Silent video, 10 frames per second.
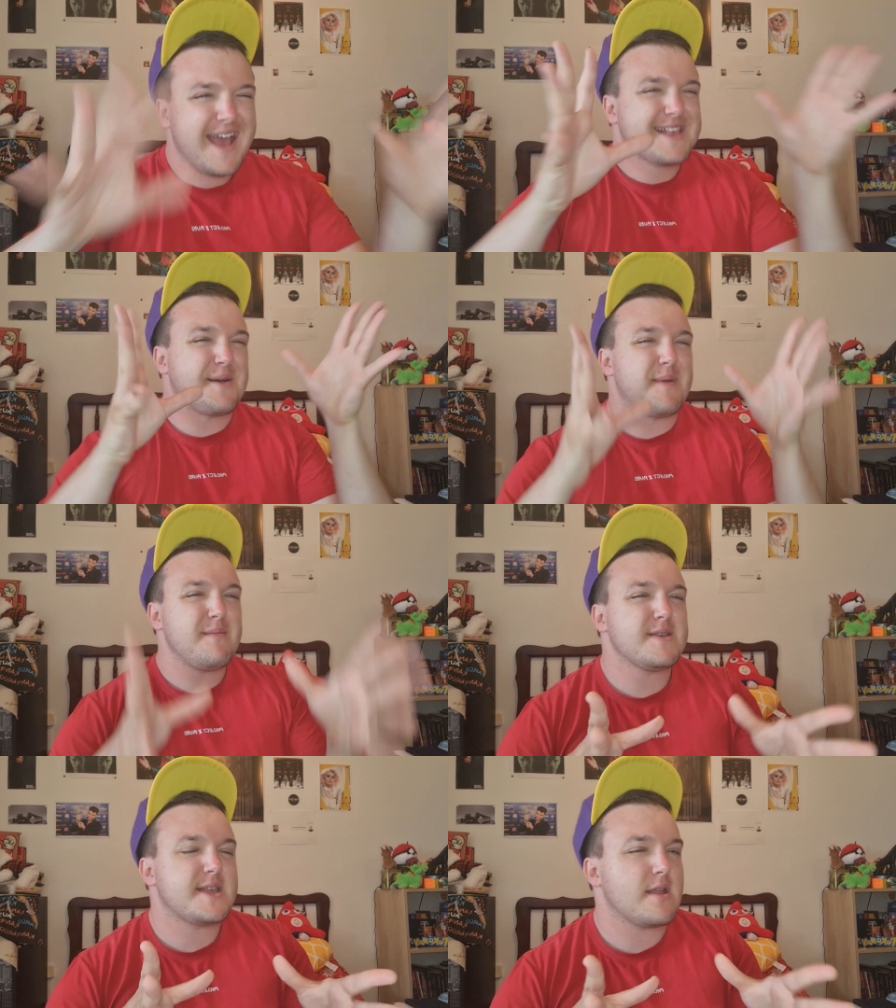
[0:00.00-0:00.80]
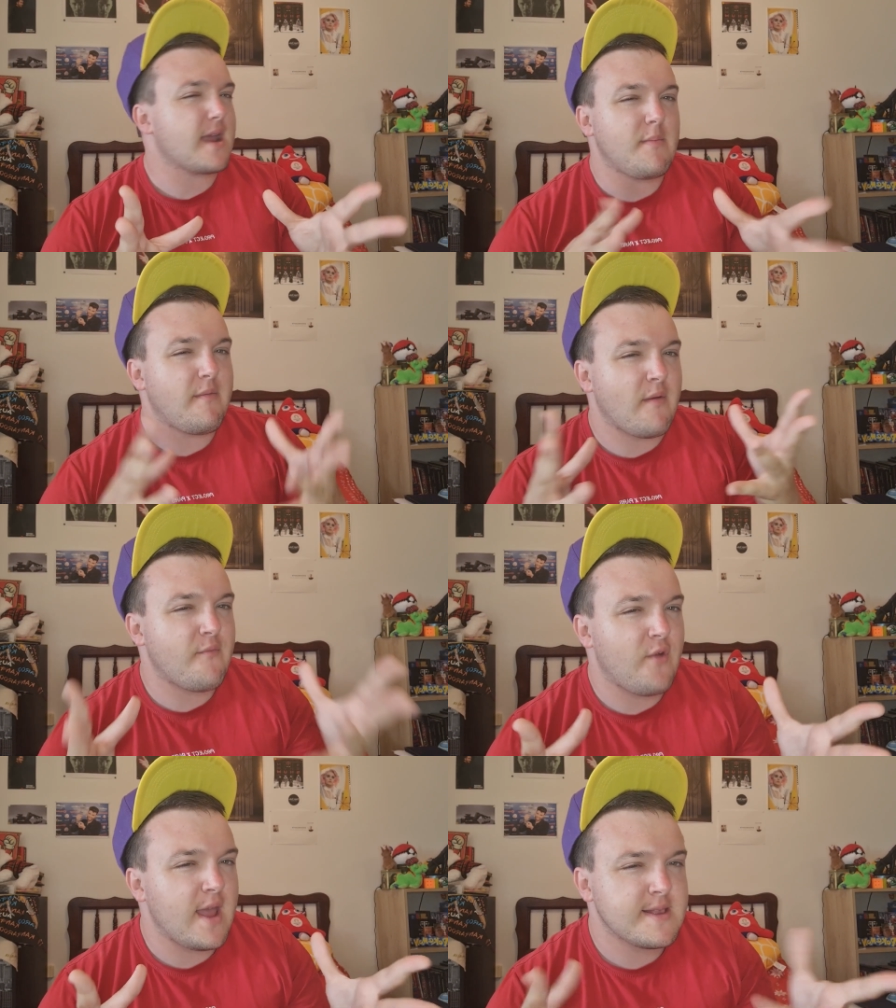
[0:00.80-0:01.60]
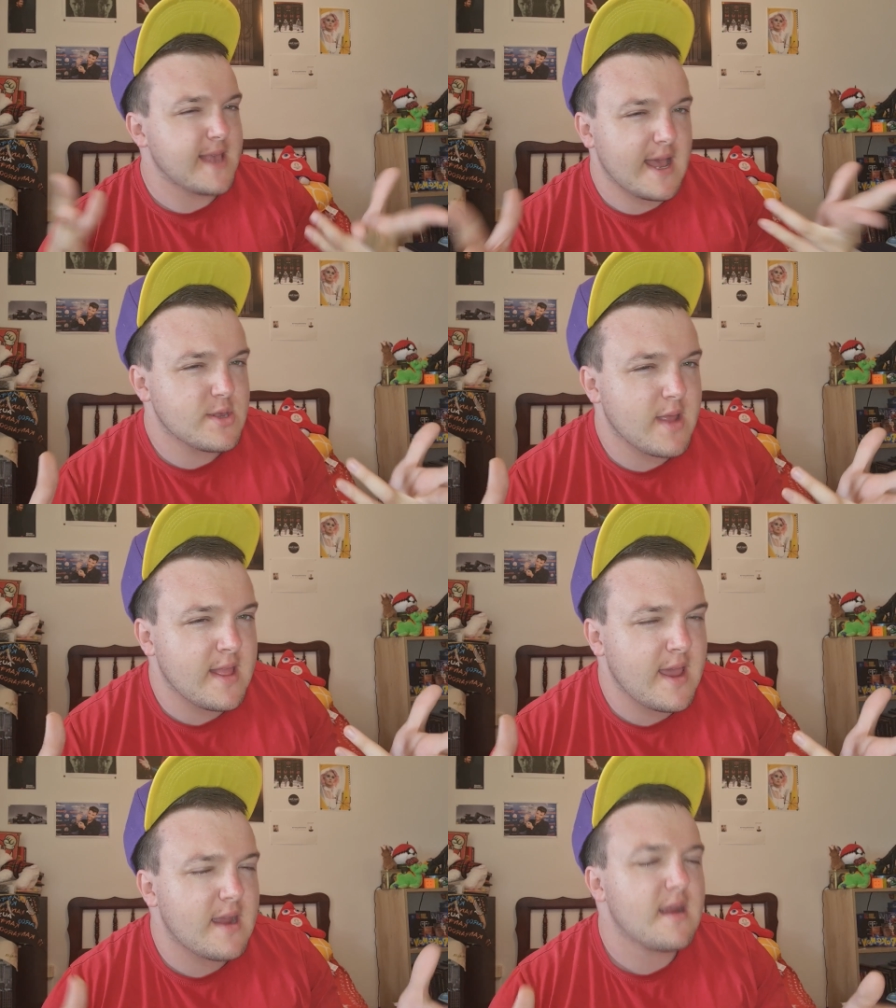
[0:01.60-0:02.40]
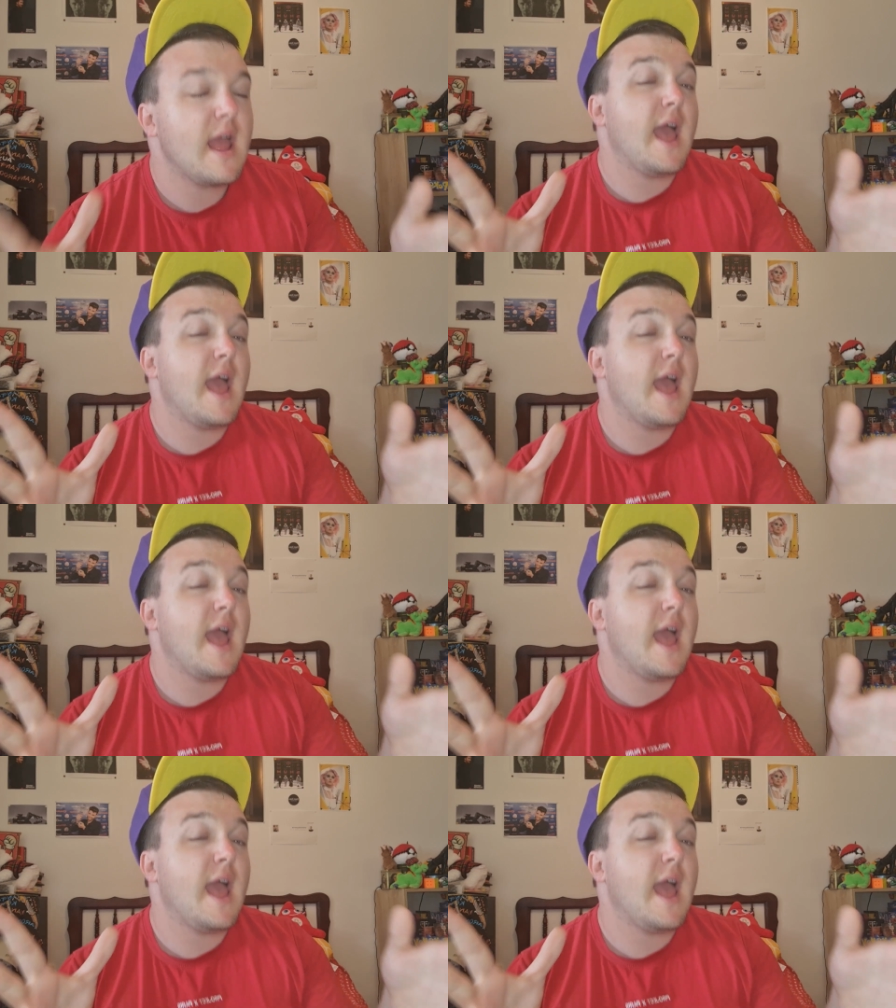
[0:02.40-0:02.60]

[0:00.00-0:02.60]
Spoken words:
So my name is Sarah, coming from France, as you can hear.